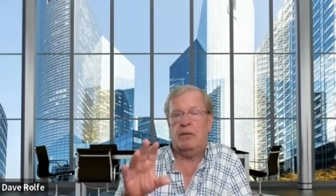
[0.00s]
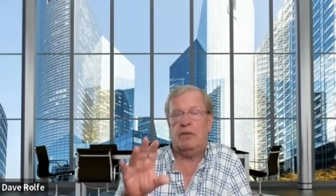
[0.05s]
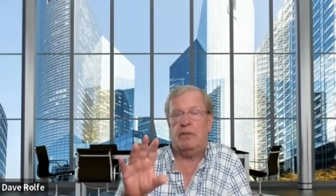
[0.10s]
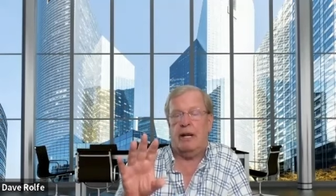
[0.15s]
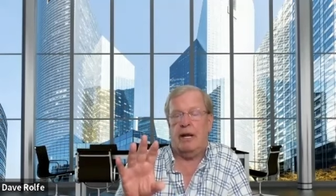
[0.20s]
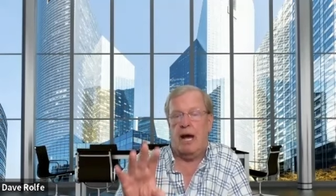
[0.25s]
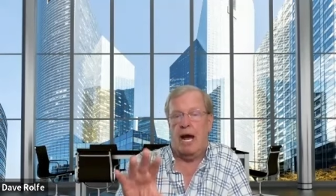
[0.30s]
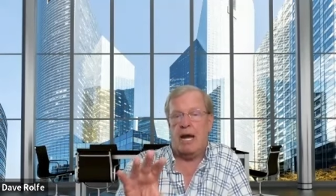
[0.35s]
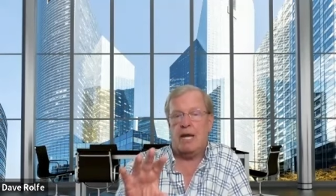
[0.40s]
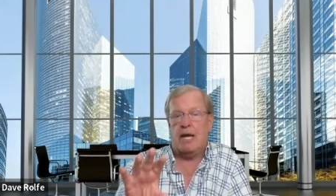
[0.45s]

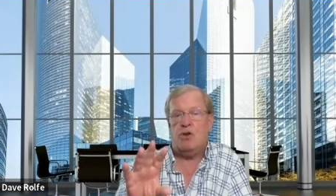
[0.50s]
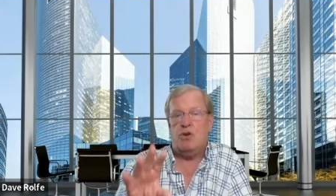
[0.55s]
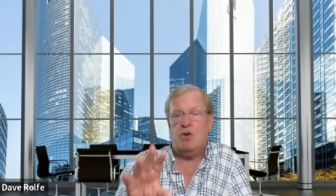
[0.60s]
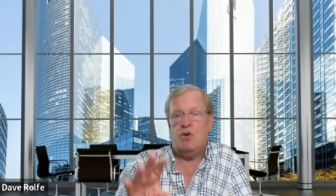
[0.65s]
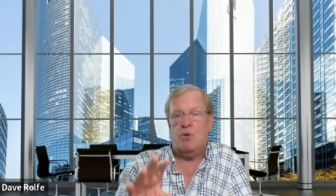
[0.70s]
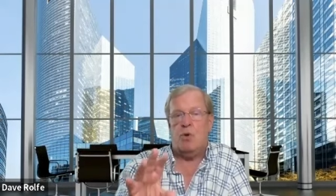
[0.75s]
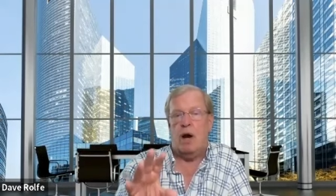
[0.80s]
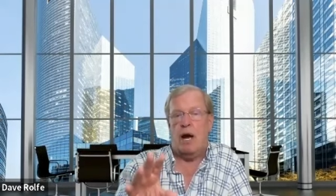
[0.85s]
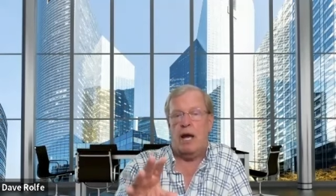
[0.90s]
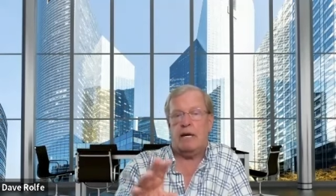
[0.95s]
that I
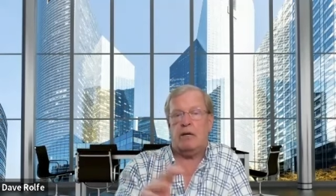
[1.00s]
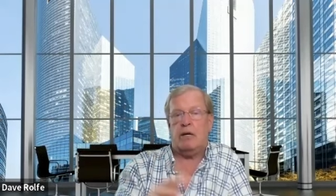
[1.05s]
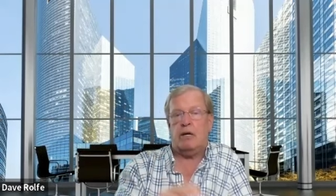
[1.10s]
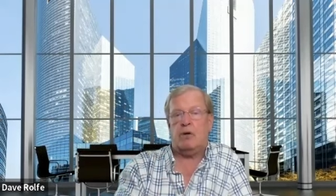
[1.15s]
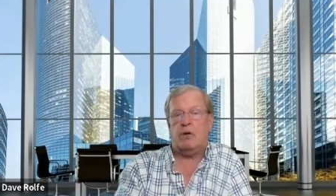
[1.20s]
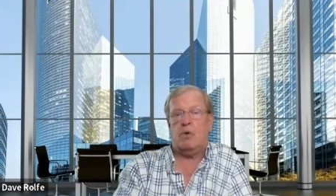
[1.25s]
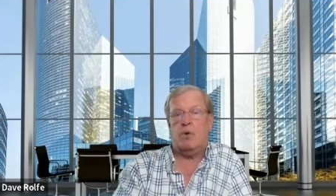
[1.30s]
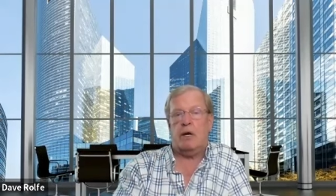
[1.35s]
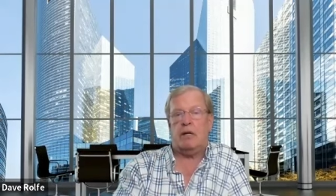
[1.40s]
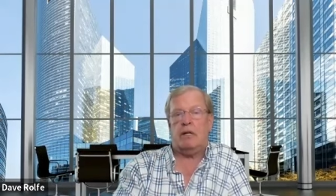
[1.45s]
knew I
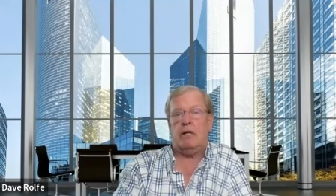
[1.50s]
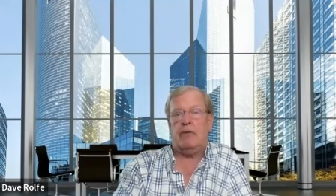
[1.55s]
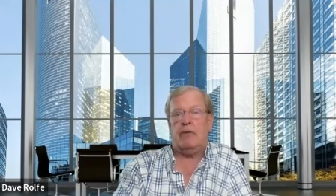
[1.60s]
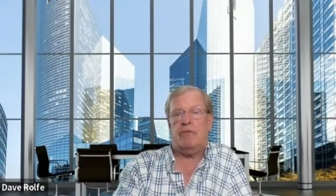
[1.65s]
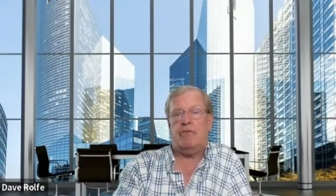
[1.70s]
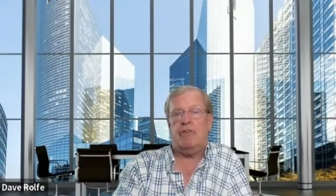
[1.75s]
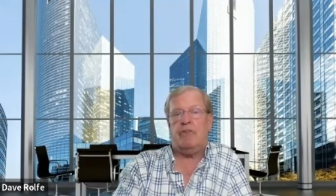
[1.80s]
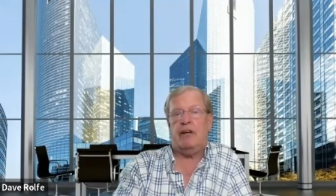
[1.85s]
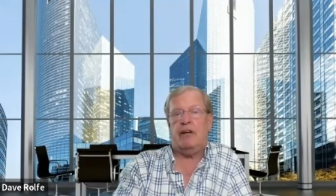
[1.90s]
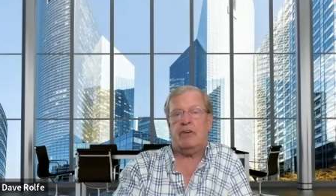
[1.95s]
could quickly
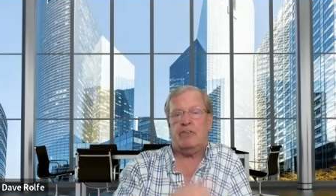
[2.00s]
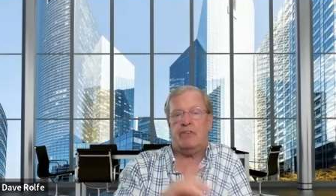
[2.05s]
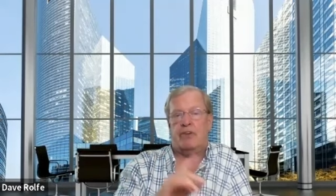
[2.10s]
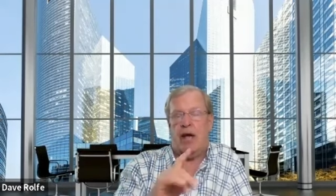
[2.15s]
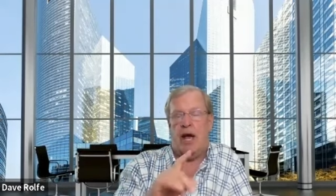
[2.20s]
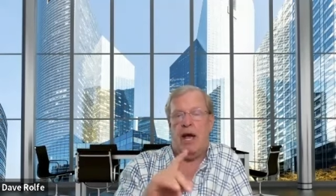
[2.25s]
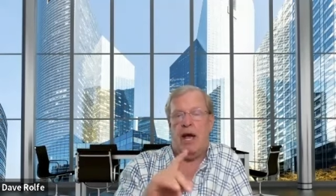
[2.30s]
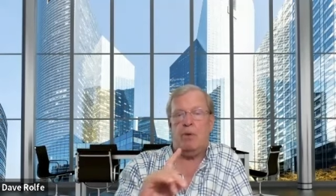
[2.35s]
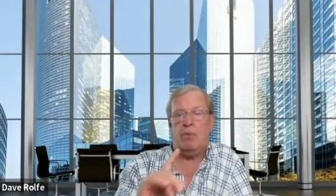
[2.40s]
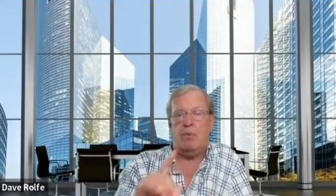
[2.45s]
fix,
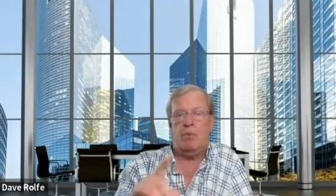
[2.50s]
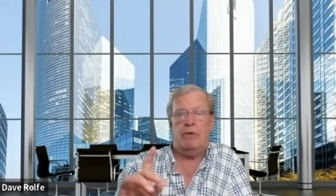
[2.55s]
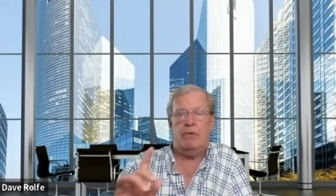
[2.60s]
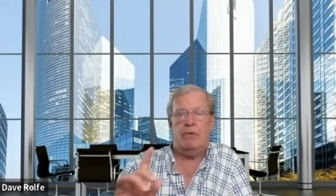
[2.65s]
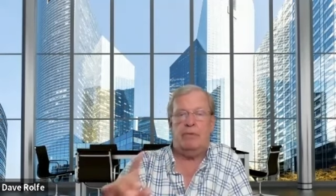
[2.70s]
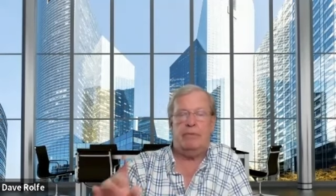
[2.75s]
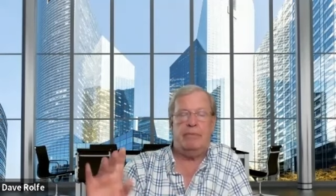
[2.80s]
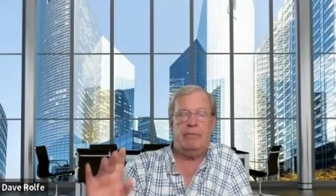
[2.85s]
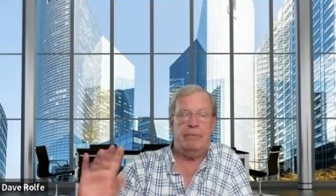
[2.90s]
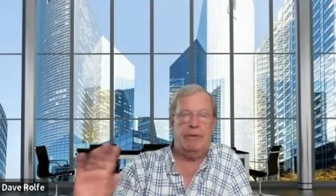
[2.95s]
I
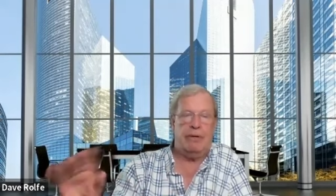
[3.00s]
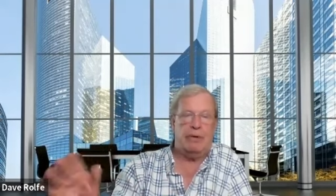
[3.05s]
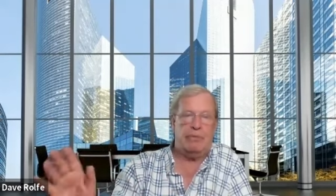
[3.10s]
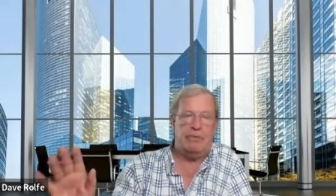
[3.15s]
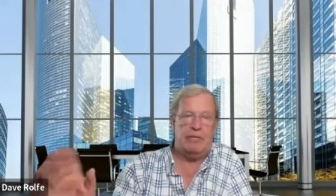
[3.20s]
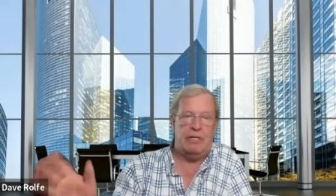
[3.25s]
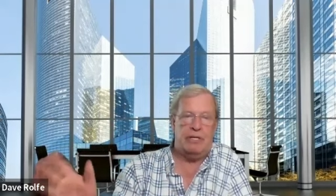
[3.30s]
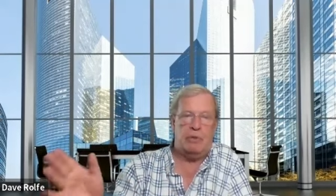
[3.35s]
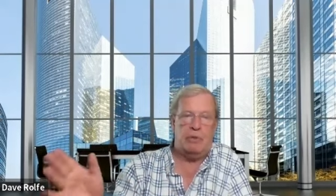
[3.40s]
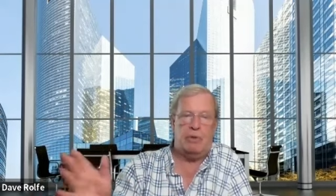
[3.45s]
would, you know,
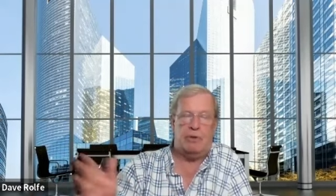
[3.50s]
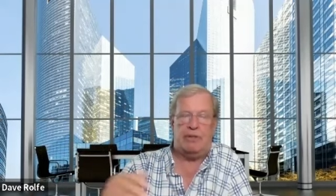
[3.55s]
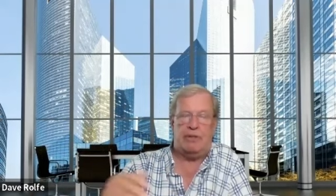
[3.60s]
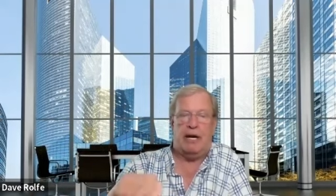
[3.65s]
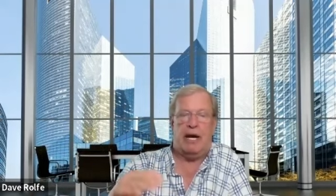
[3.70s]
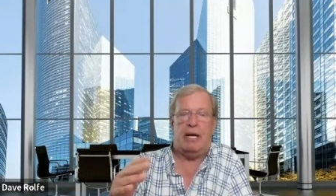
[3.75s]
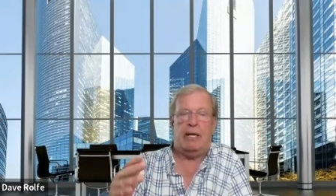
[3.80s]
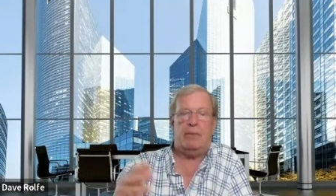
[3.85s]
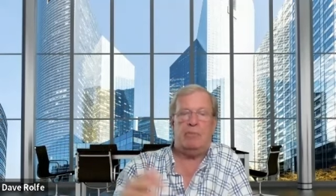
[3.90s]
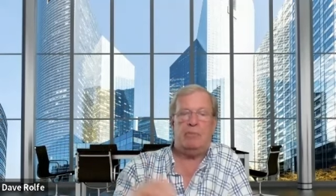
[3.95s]
deal with
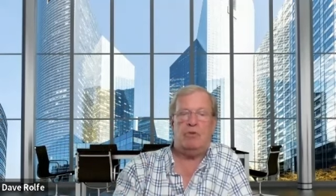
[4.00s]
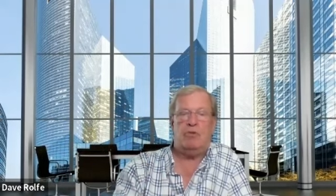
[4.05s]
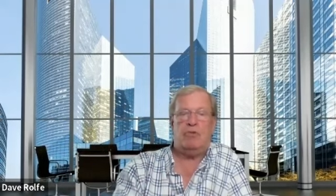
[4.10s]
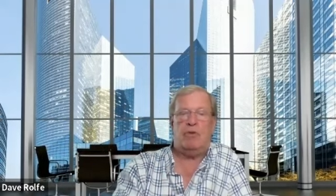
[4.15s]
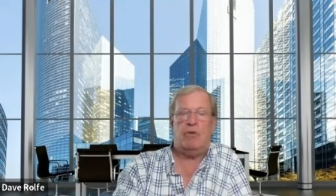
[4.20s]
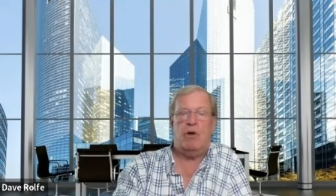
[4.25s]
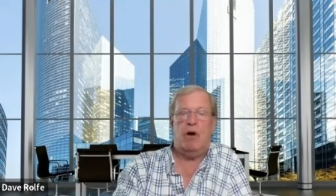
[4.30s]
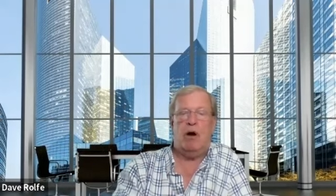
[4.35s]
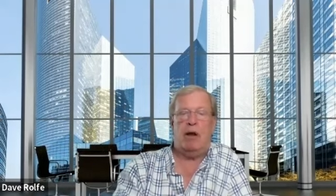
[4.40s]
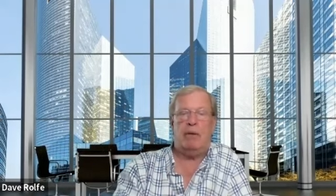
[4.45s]
that and
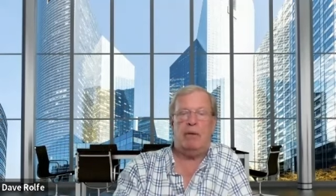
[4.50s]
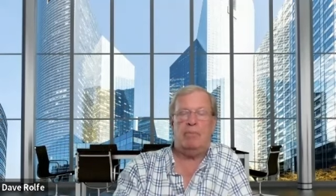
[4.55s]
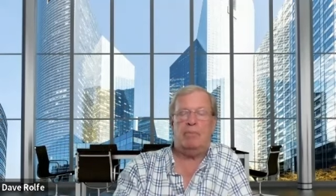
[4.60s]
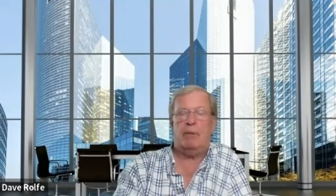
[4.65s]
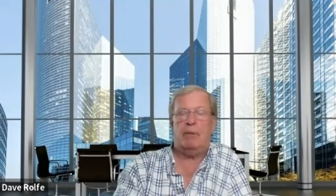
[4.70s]
move on.